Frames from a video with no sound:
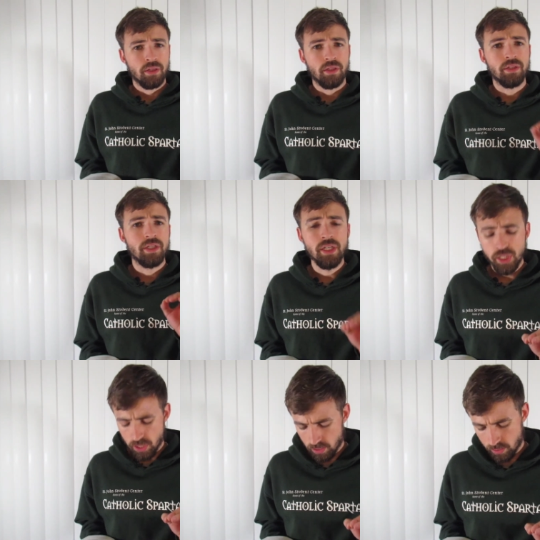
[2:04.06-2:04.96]
The
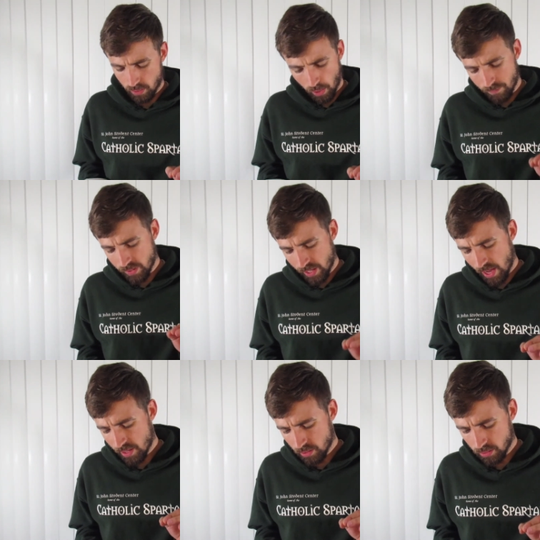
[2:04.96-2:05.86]
teaching of the
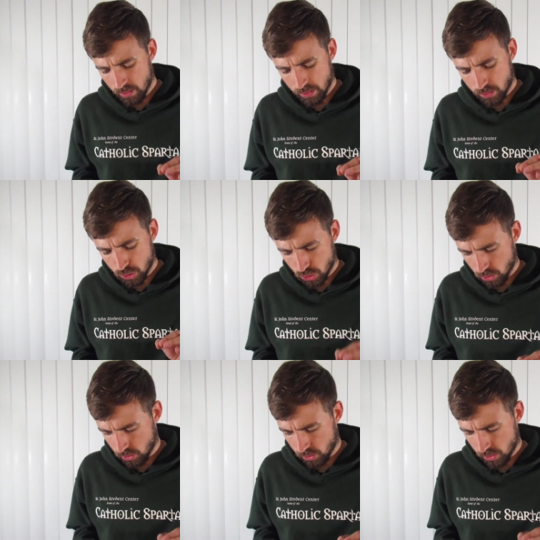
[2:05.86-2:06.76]
Catholic
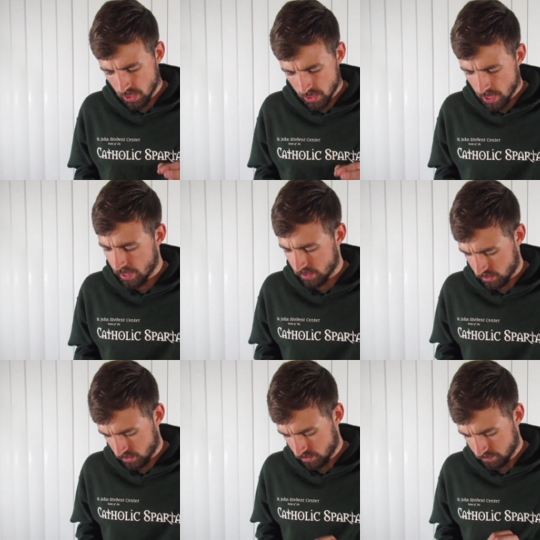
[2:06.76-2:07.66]
Church
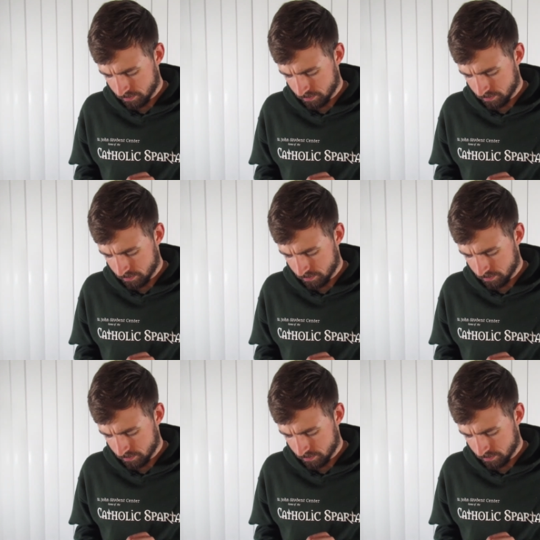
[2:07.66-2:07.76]
states,